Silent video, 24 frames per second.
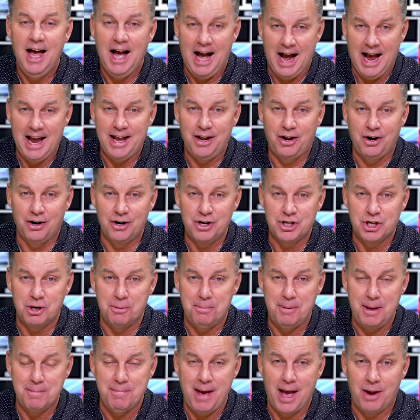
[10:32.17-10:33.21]
I encourage you to
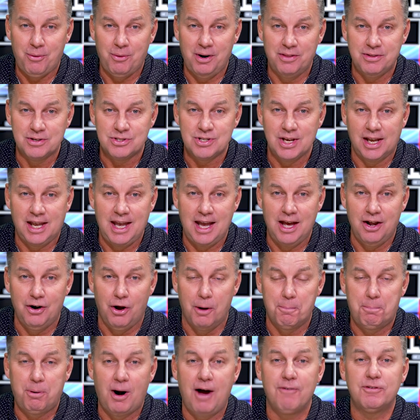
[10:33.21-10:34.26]
be back with us again
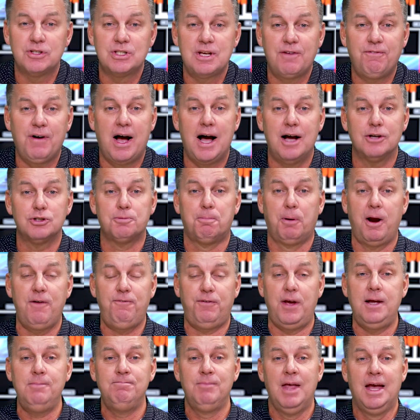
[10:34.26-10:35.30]
on Prophecy Files
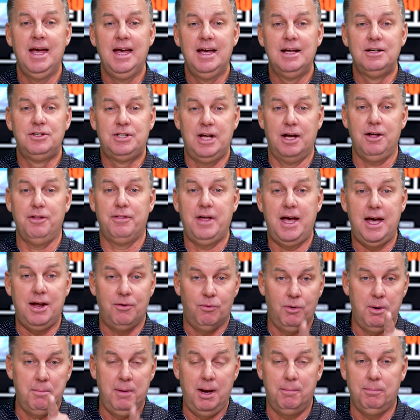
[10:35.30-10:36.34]
Briefing. Till then,
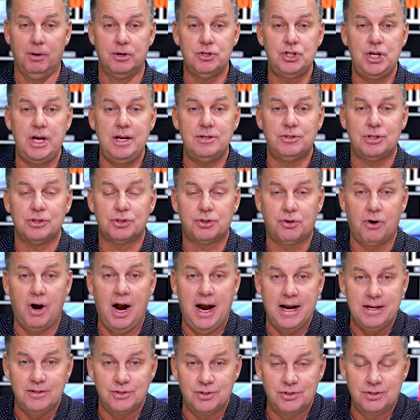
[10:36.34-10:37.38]
remember, Jesus
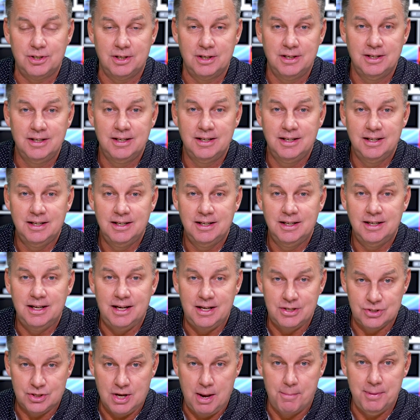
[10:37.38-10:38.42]
Christ
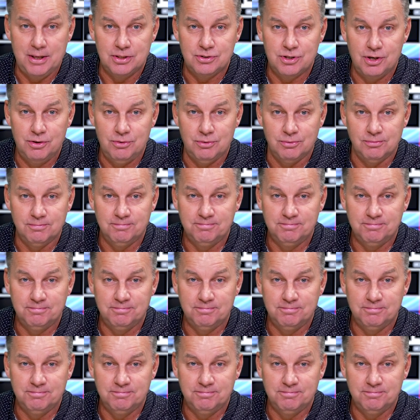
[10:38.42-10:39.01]
is coming soon.